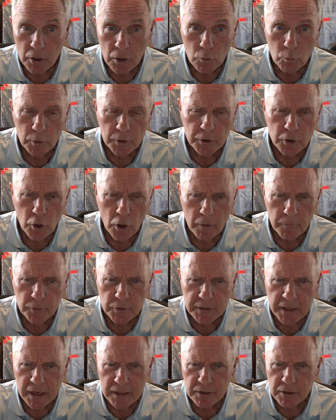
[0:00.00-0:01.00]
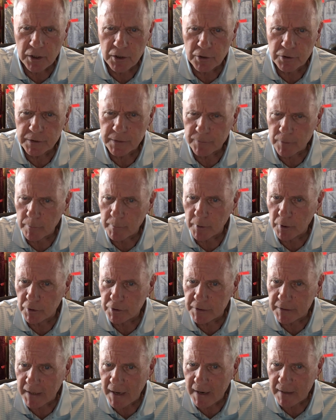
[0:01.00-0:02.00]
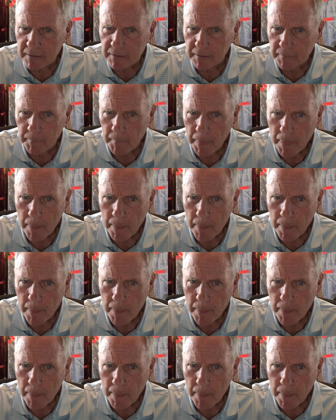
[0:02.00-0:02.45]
would occur over 10 years if the bill is enacted.